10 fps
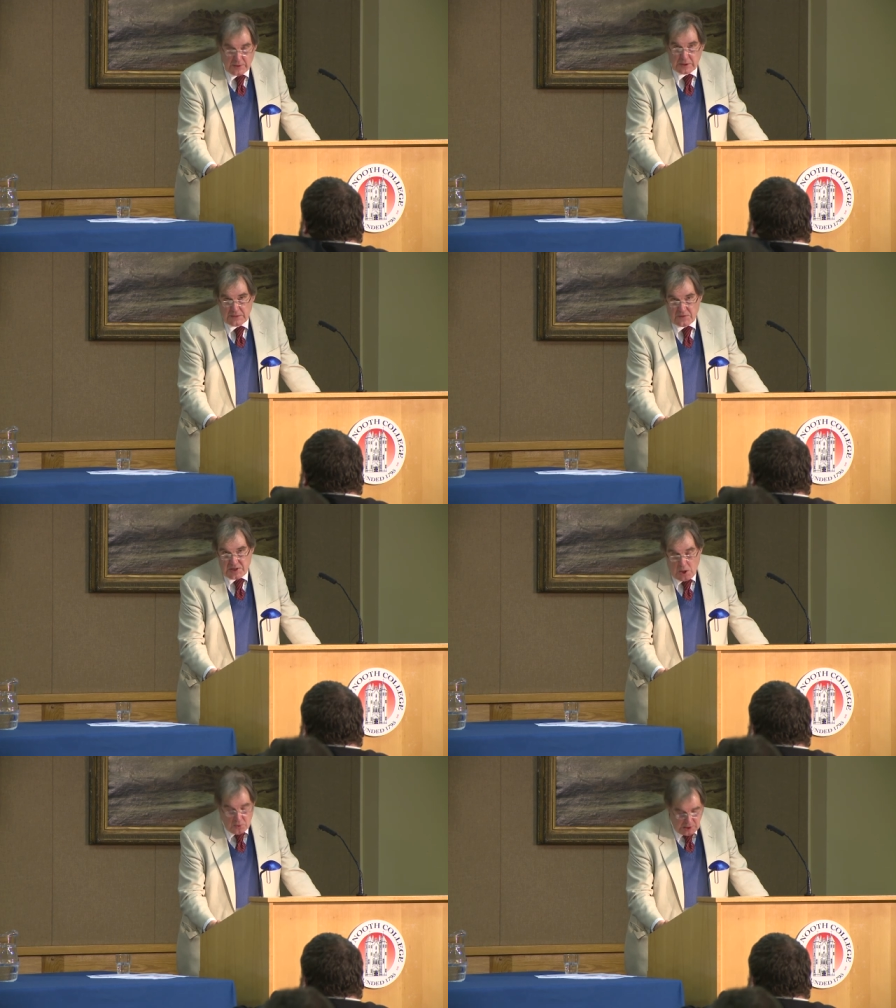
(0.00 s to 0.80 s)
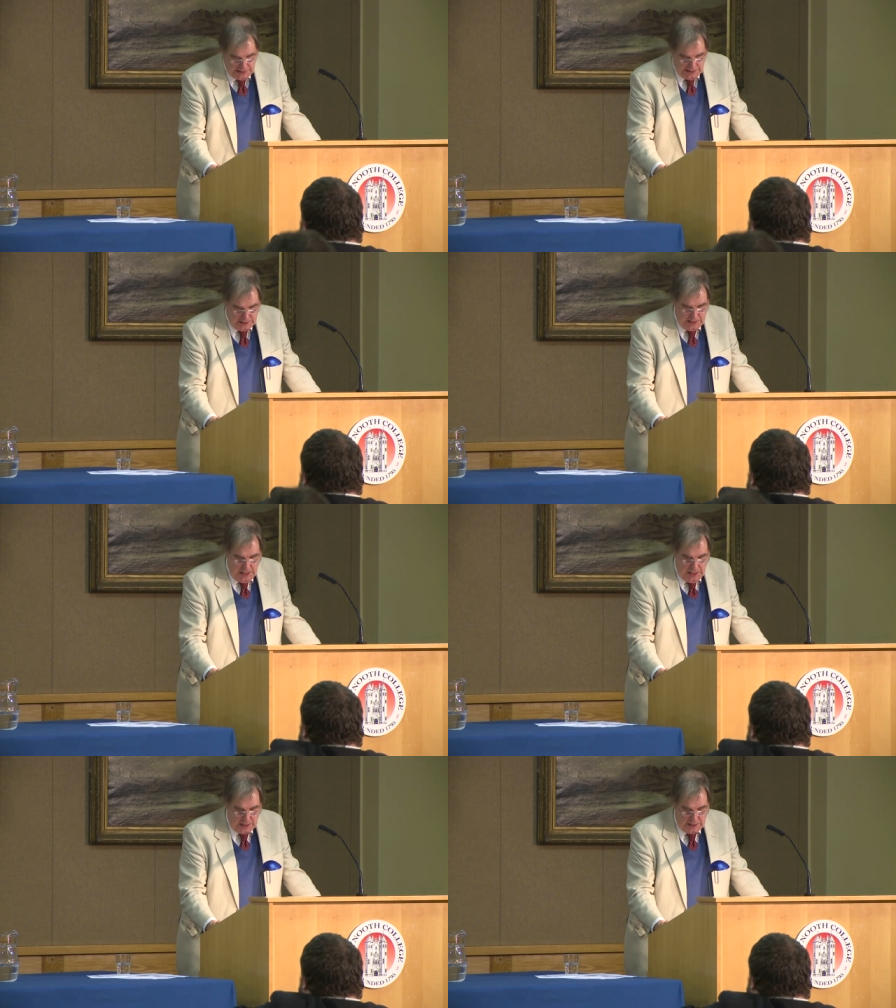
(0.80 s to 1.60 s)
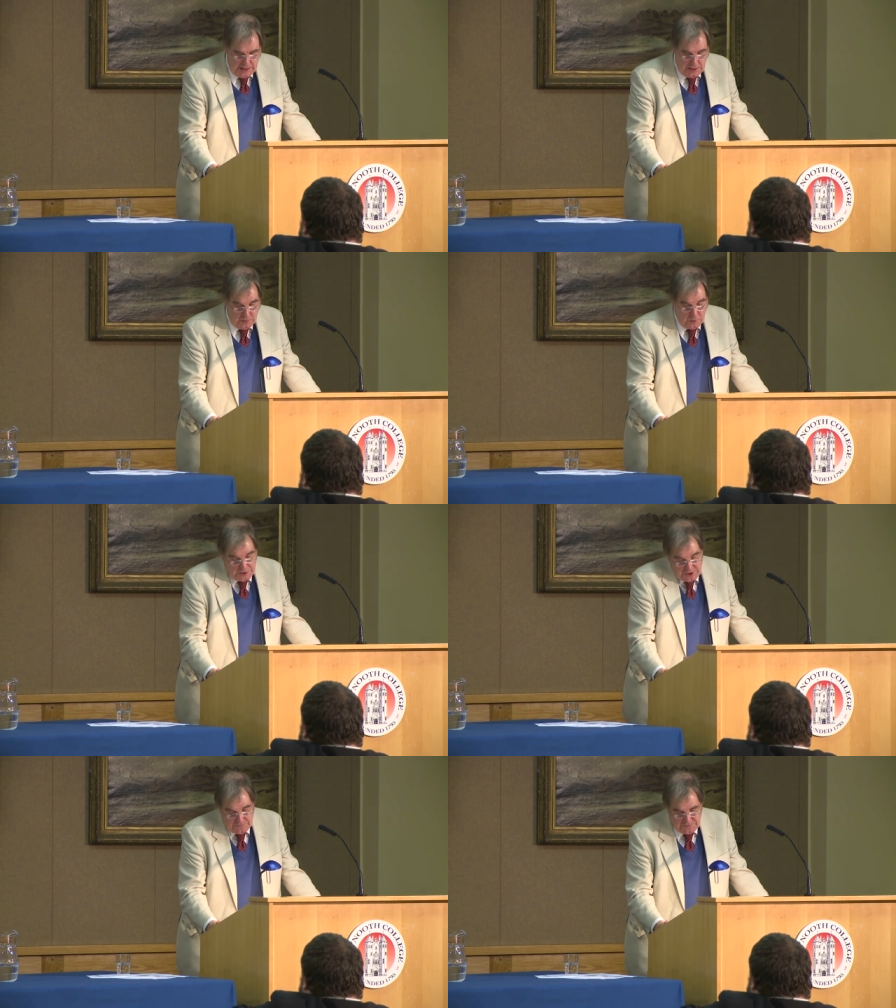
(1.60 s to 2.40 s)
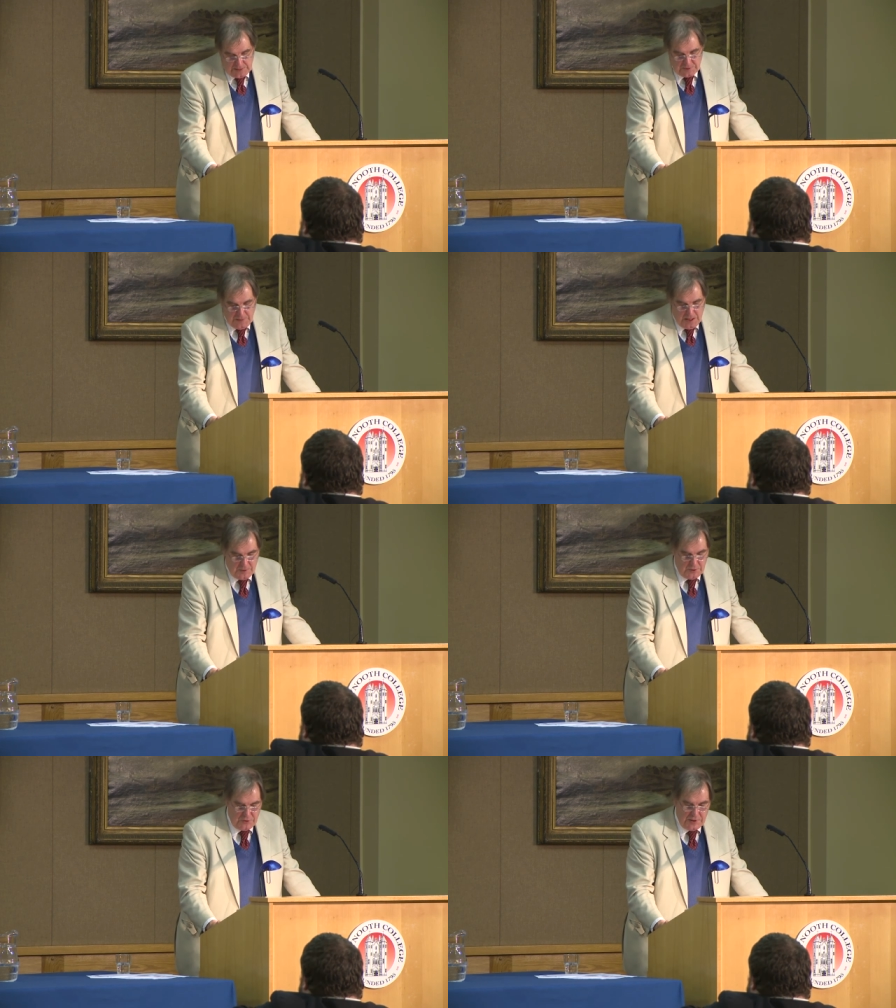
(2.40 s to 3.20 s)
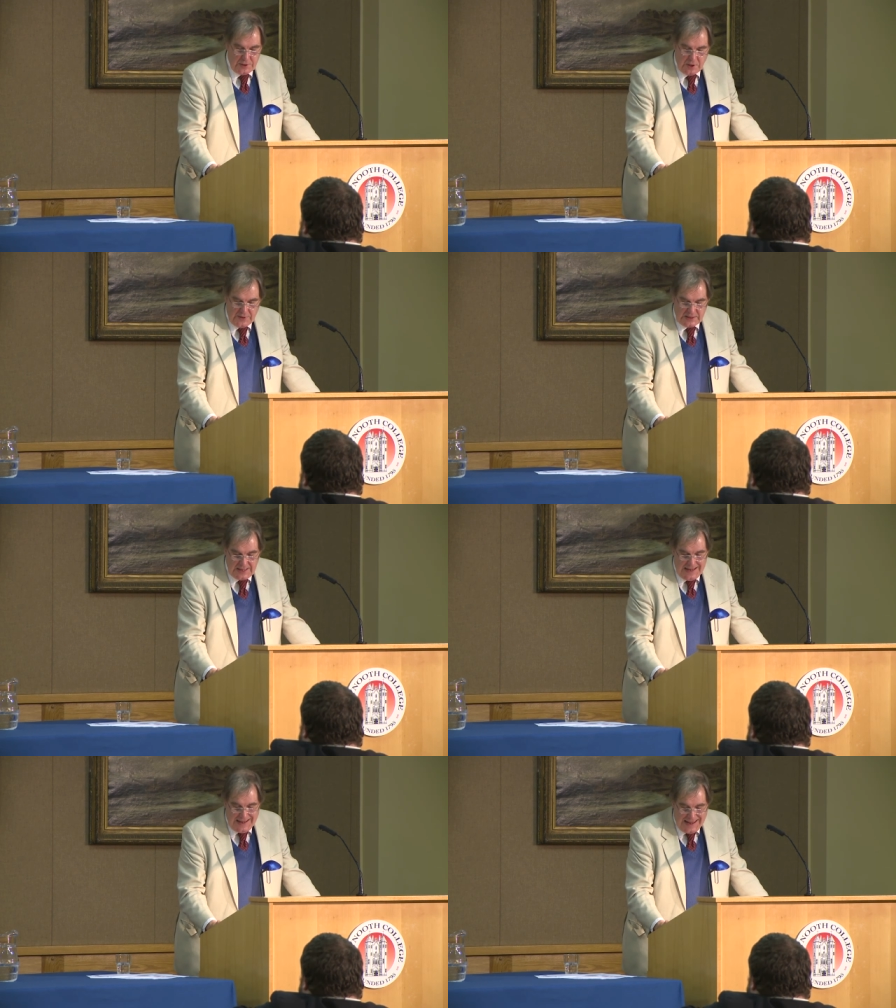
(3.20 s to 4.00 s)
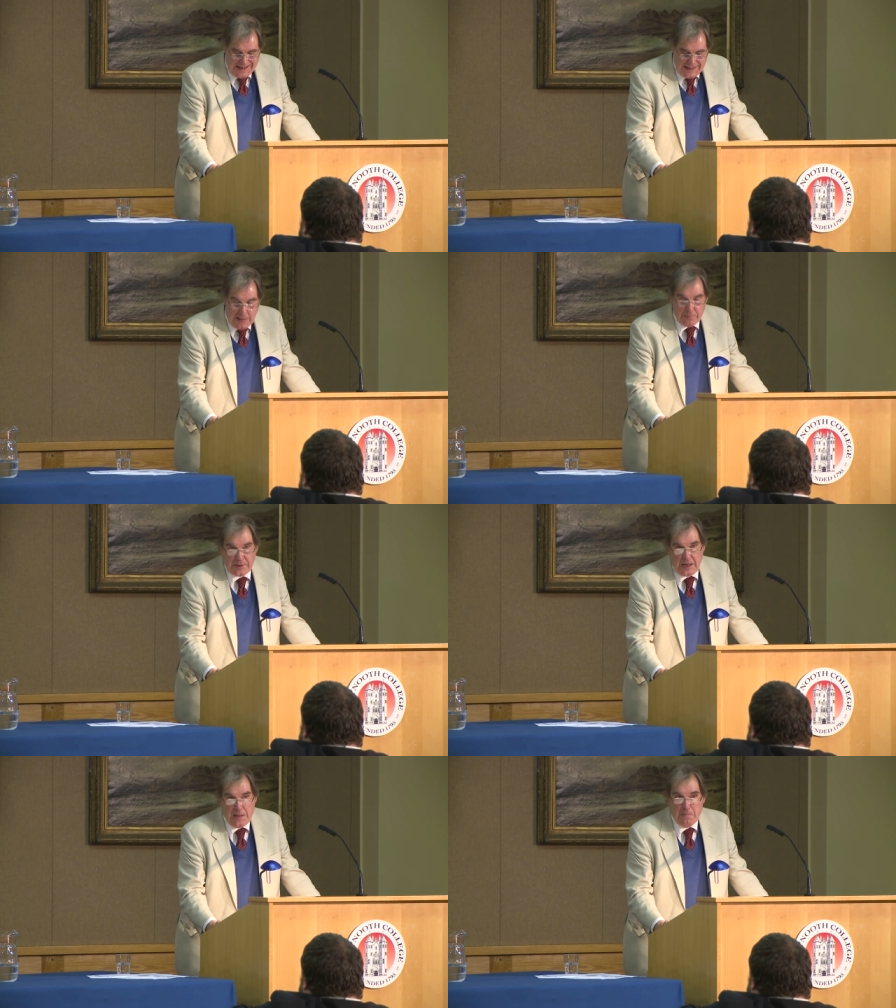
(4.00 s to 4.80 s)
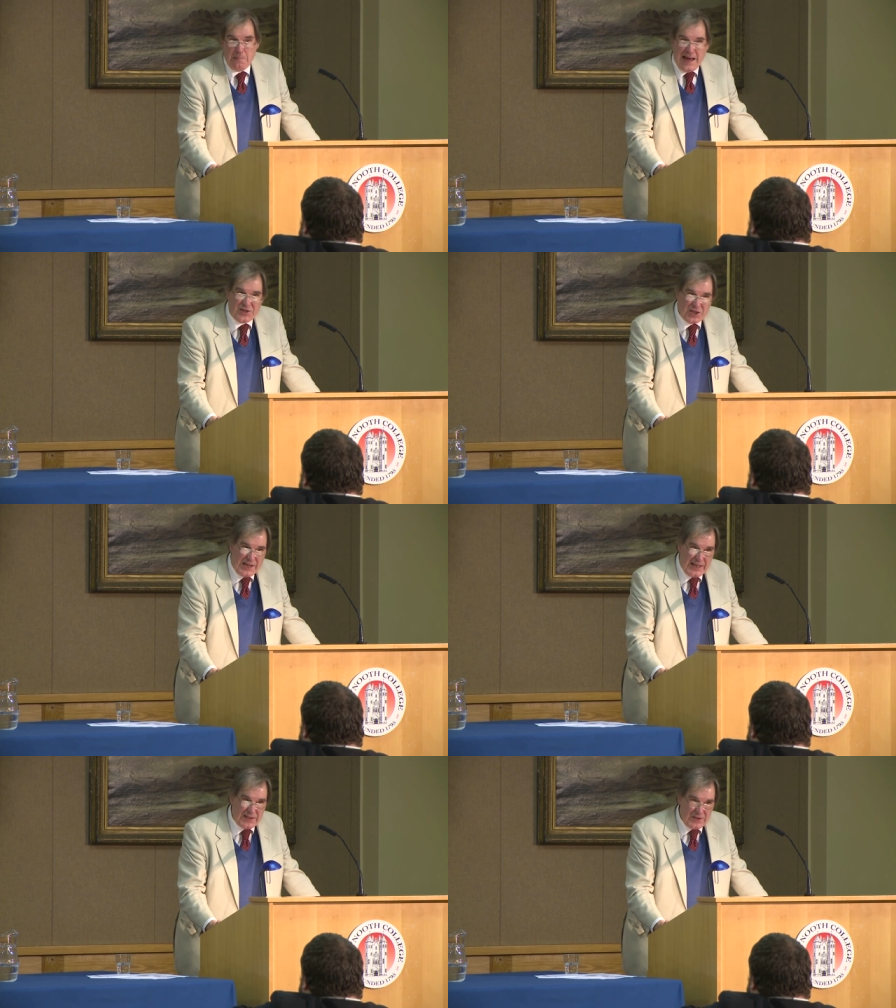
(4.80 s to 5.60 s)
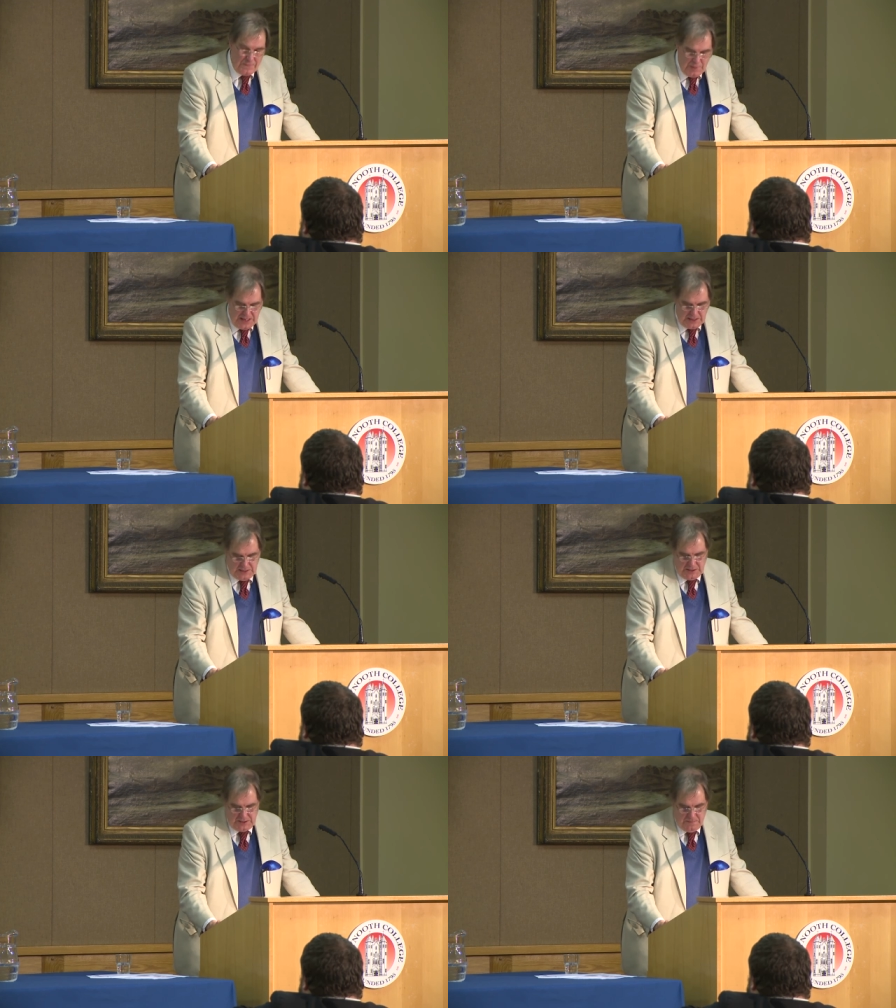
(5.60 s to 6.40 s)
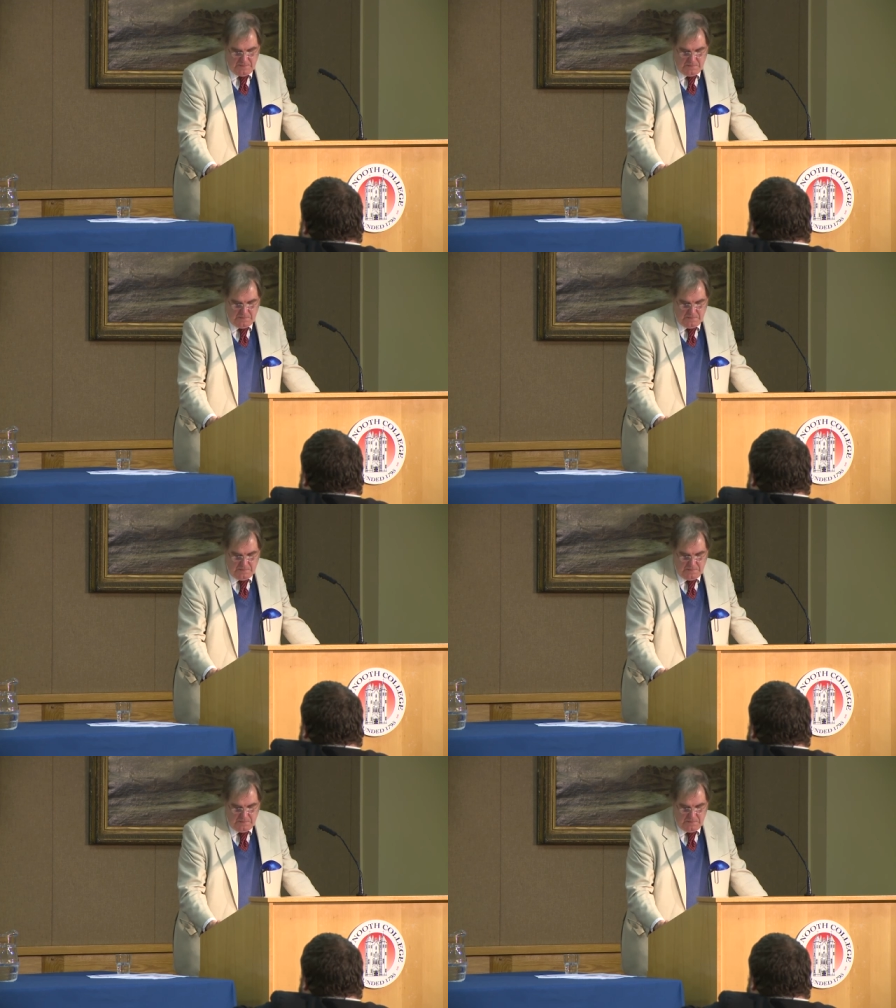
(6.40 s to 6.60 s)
that give us only, uh, in the words of James Palmer, who's written on this, elaborate imaginings of paganism.